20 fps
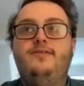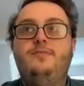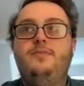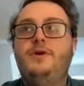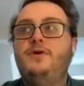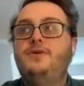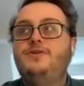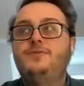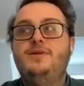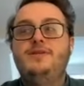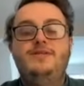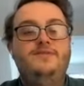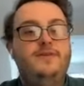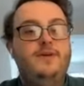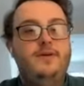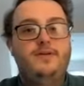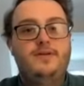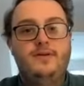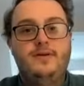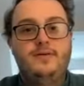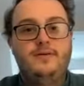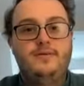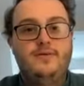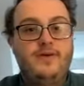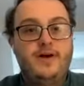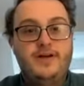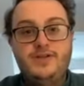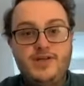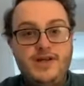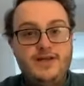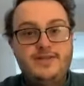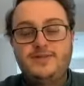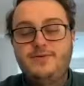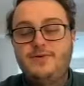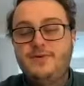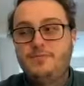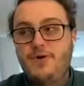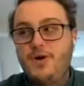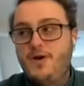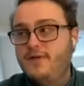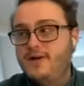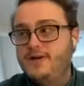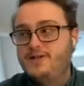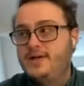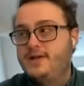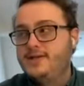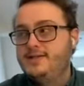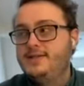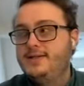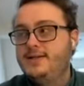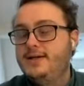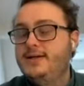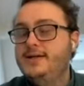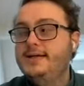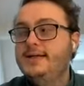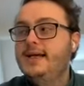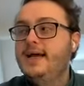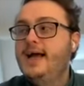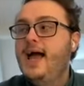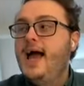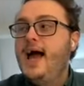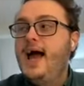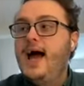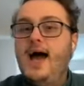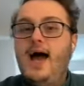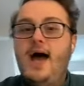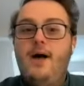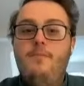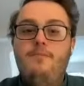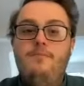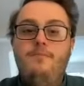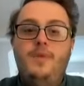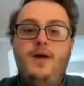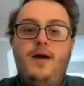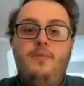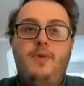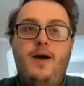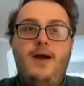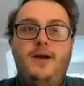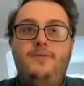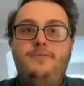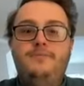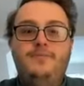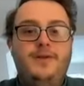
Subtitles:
We got to interview the vice chancellor and the pro vice chancellor about